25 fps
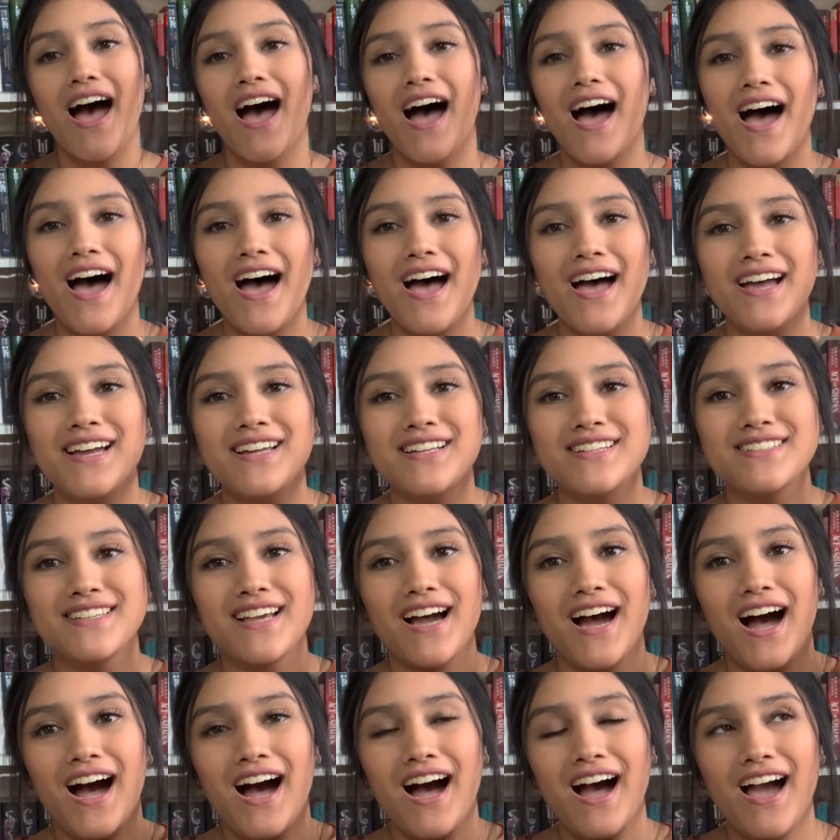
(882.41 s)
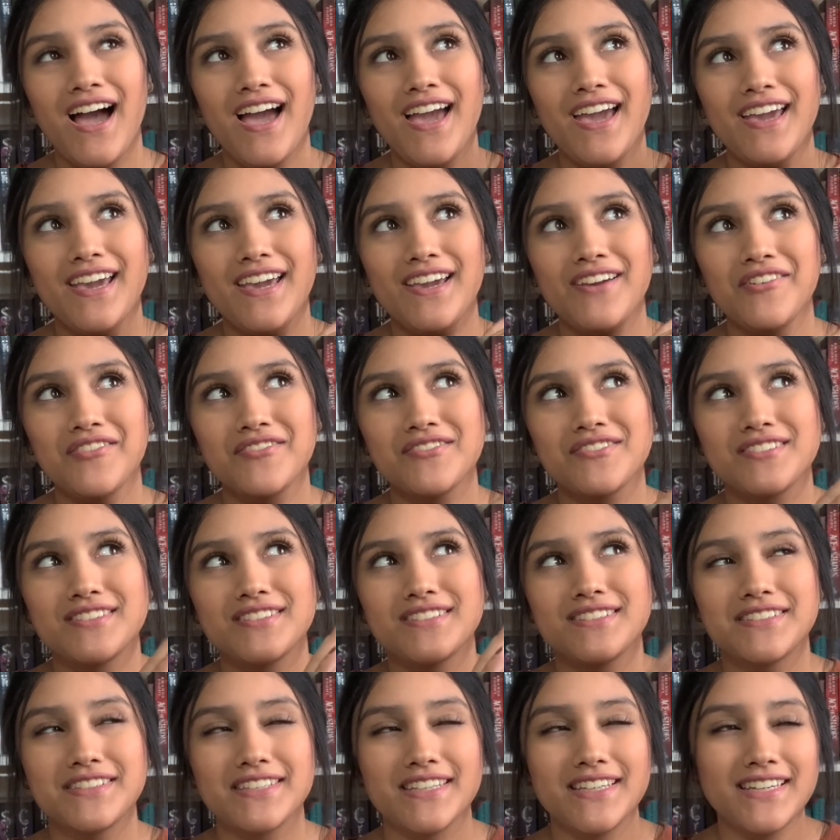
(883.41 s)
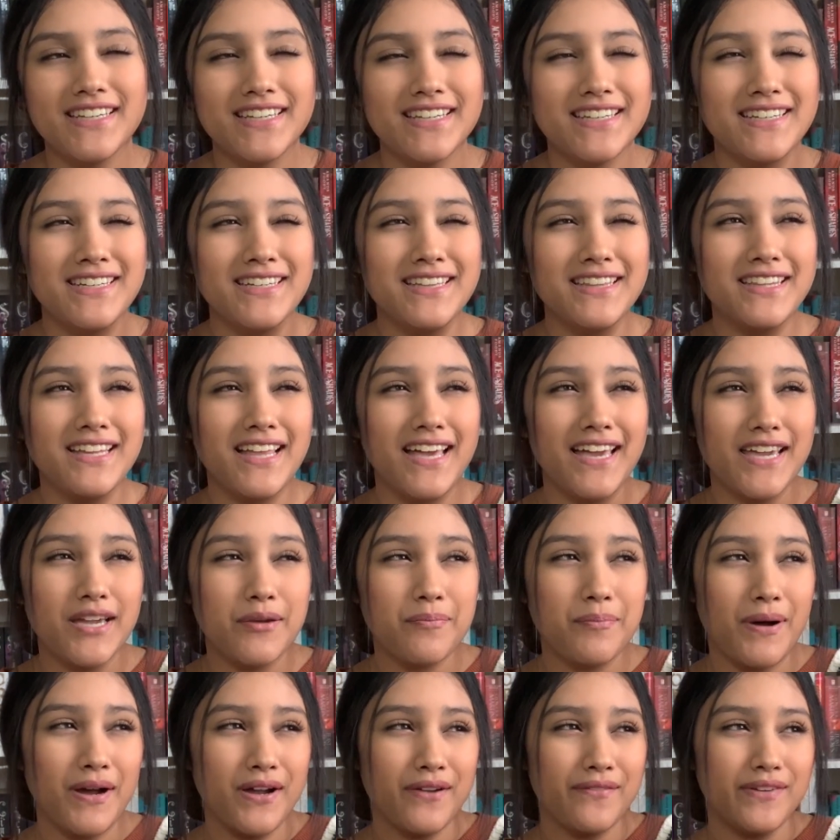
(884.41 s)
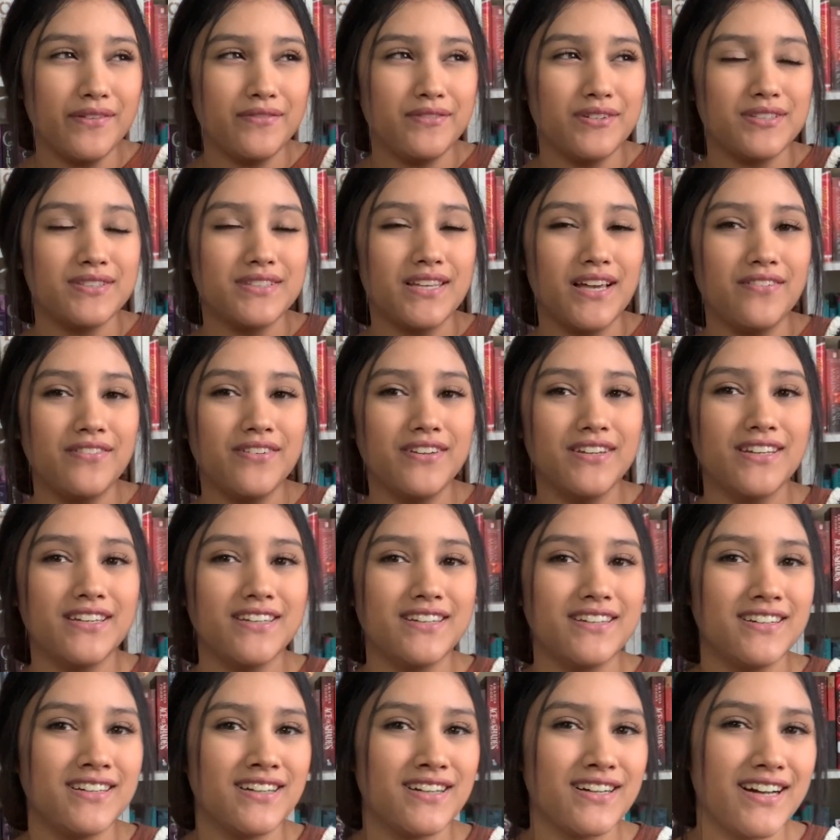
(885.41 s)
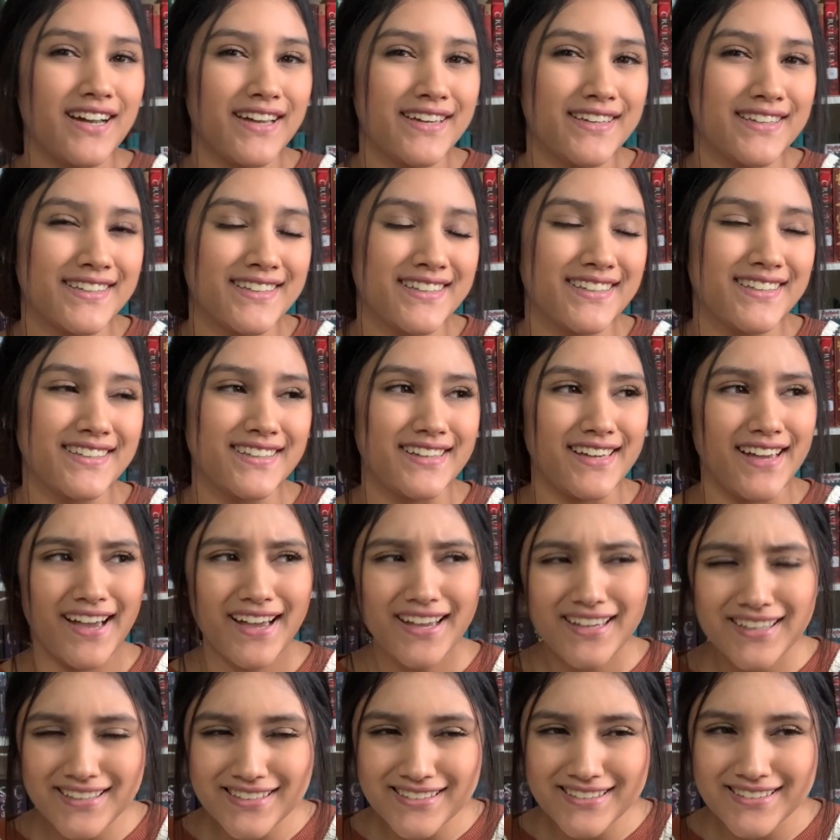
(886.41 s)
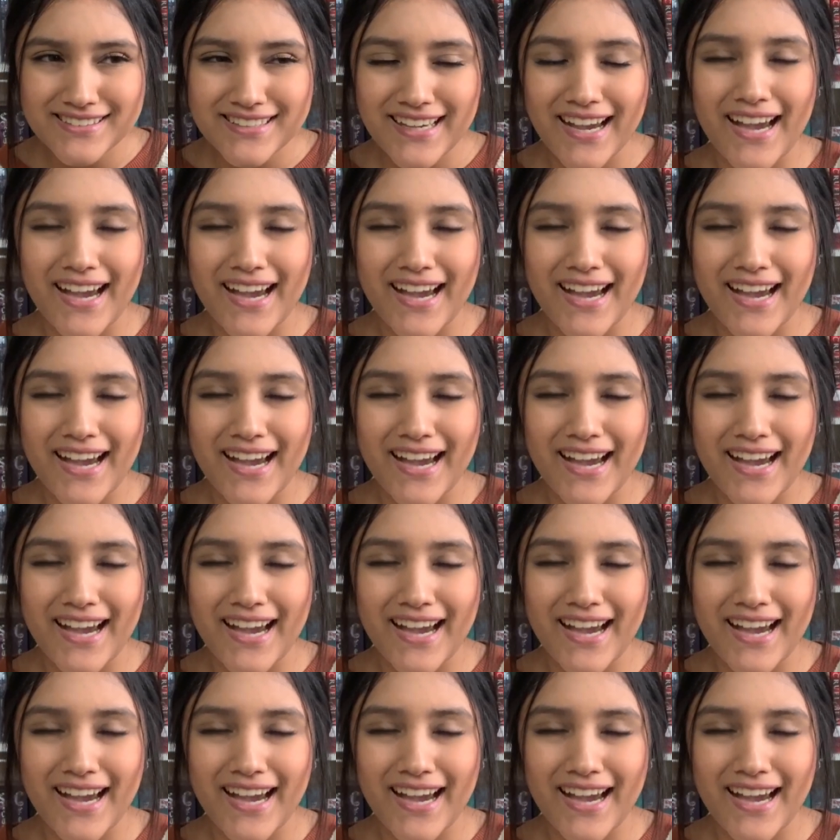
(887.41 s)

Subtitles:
And I did like Punk 57, I guess.